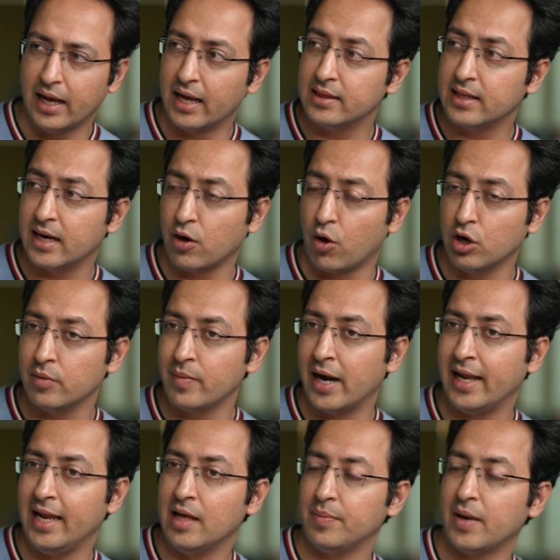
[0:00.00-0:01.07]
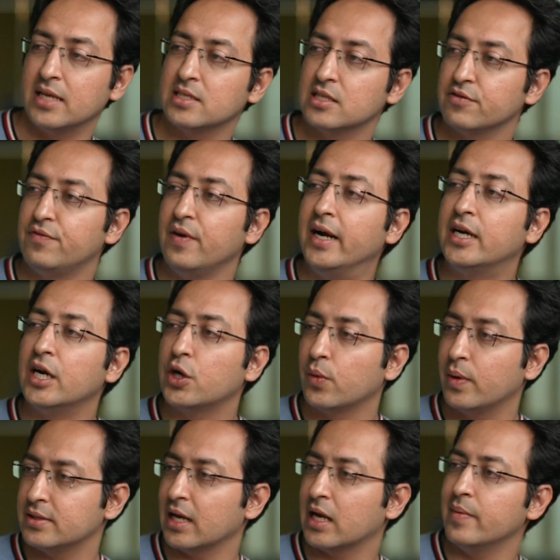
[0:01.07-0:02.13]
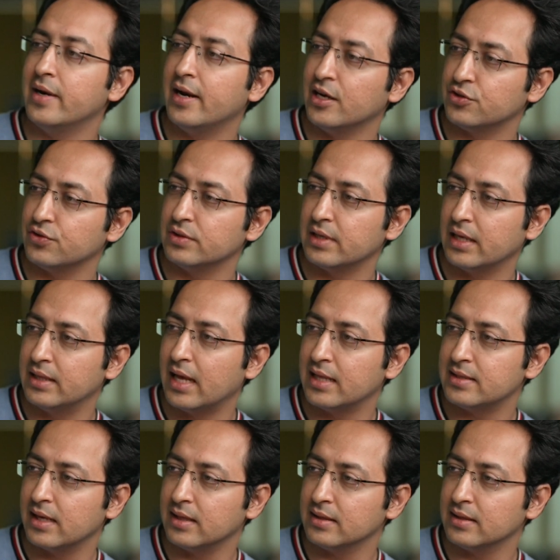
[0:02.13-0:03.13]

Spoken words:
And that automatically applies as a filter to his recommendations in that sense.